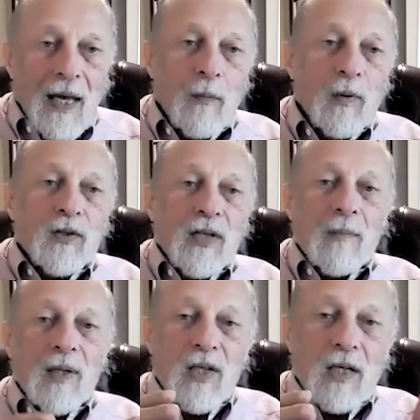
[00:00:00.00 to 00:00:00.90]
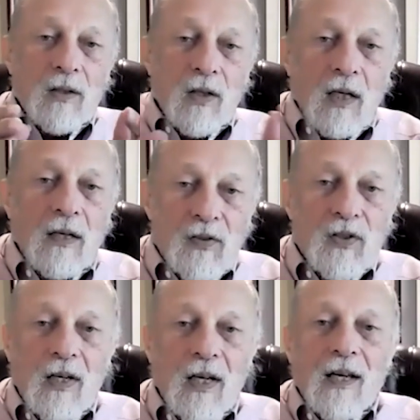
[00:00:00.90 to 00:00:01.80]
And when you're damaging nerves
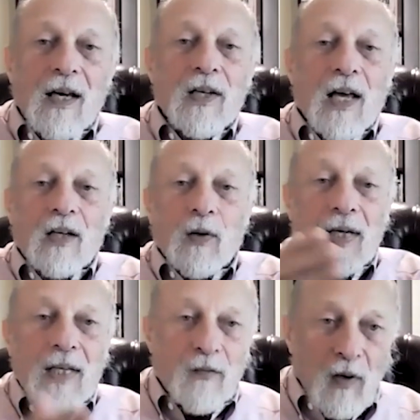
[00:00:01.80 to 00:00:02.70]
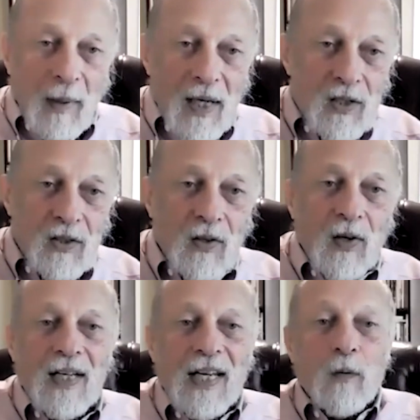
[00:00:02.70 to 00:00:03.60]
you, and creating inflammation, you're
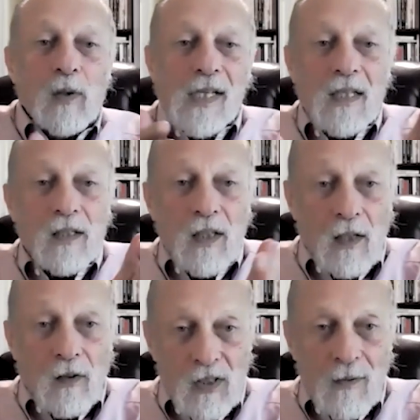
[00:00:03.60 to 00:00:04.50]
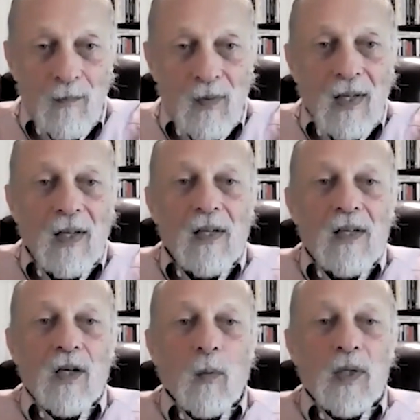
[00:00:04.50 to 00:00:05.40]
creating irritated nerves.
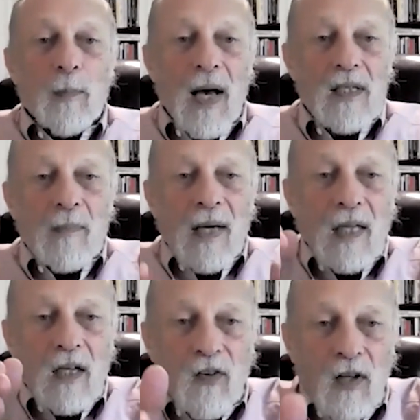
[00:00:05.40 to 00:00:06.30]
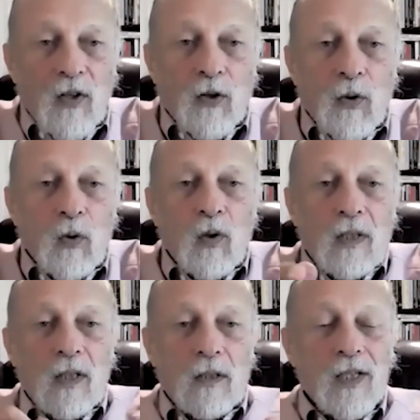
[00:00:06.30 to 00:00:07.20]
So when you pass a magnetic field through
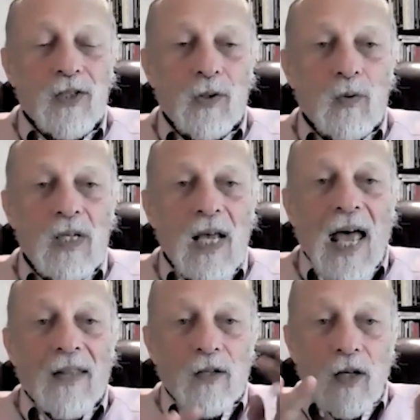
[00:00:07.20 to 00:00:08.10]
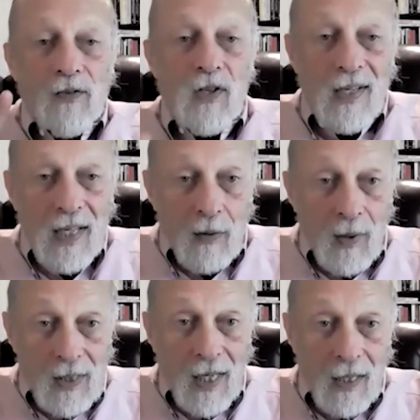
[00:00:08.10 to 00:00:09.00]
the tissues and the nerves are
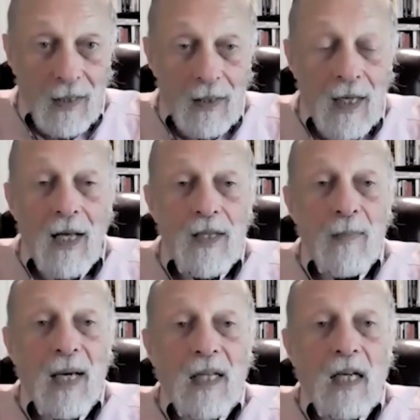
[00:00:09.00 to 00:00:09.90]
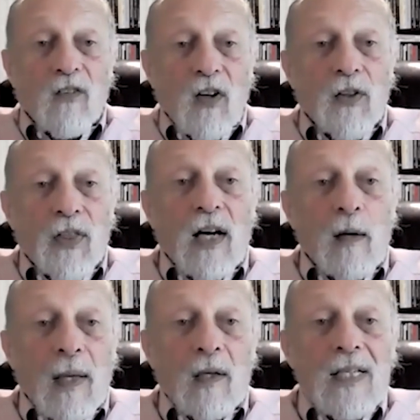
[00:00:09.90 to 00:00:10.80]
irritated, the magnetic field
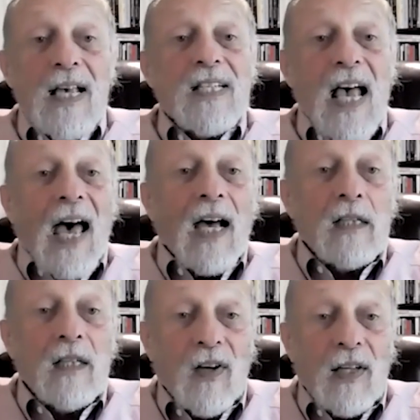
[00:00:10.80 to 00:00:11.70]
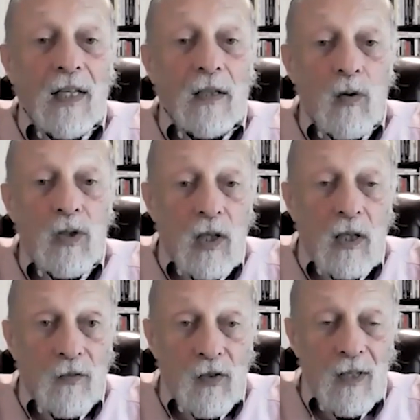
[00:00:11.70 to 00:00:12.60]
therapy is activating those
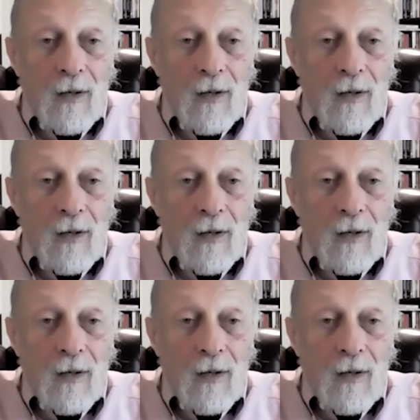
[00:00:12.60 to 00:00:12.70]
nerves,